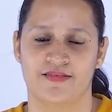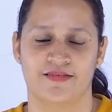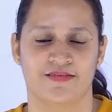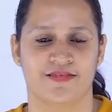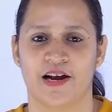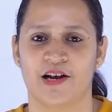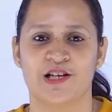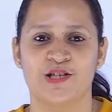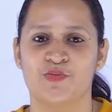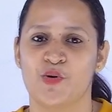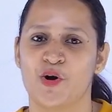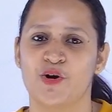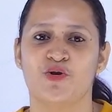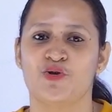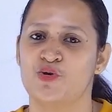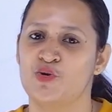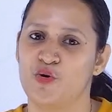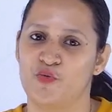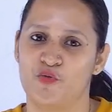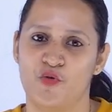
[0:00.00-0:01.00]
That is what you
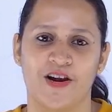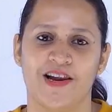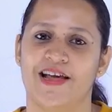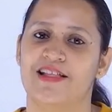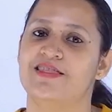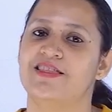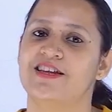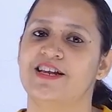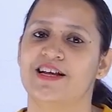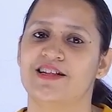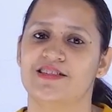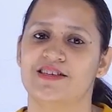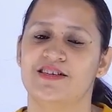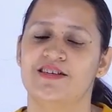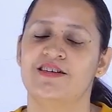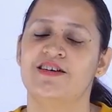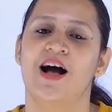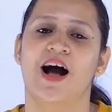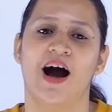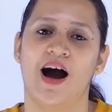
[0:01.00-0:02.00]
do for lengthening the
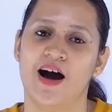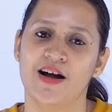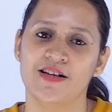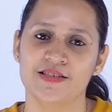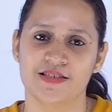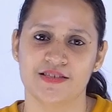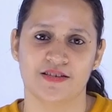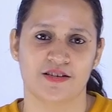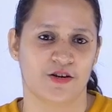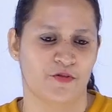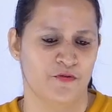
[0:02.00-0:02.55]
answer.